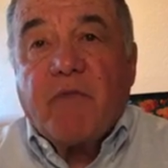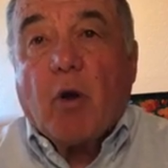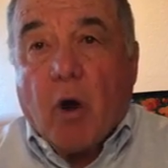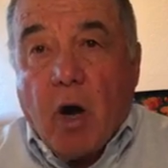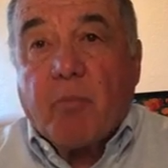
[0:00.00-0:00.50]

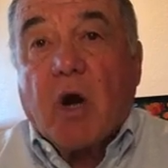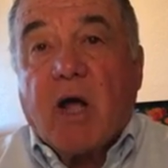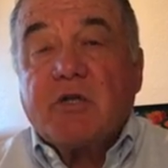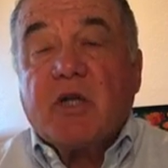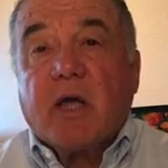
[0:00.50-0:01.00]
there are
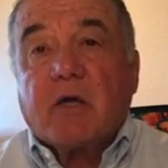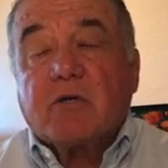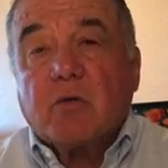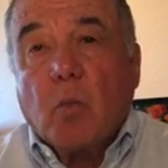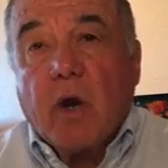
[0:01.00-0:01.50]

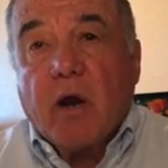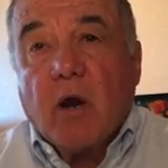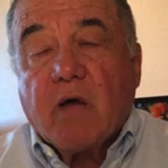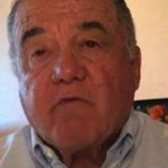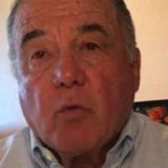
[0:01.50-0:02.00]
projects
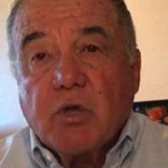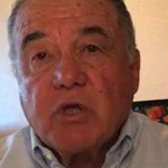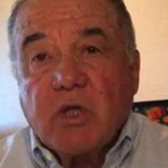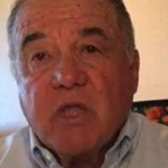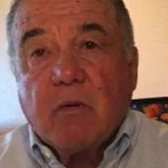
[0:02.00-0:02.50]
where
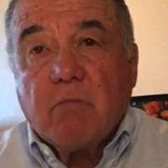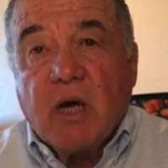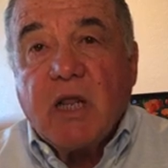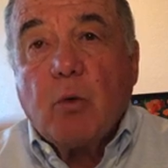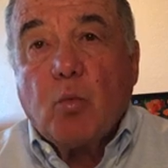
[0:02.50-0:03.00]
unfortunately the
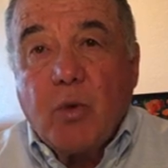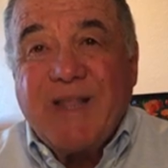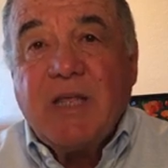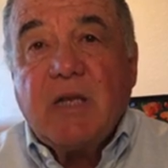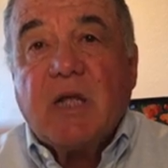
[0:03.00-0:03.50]
money
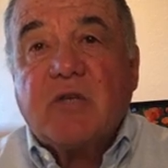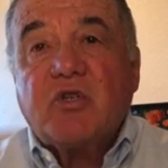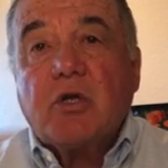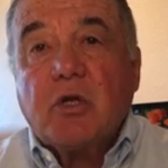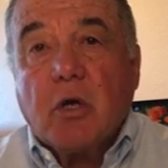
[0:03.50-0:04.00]
really
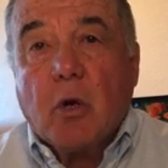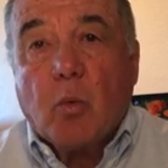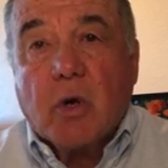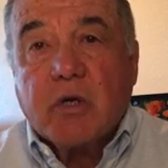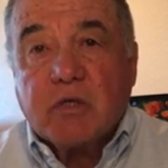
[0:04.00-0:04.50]
doesn't go
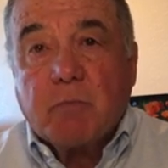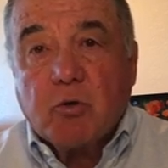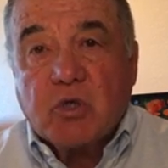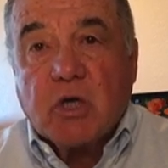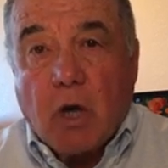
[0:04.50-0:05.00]
where it's
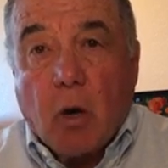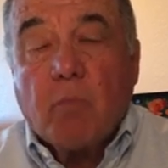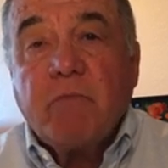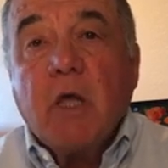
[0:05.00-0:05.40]
supposed to go.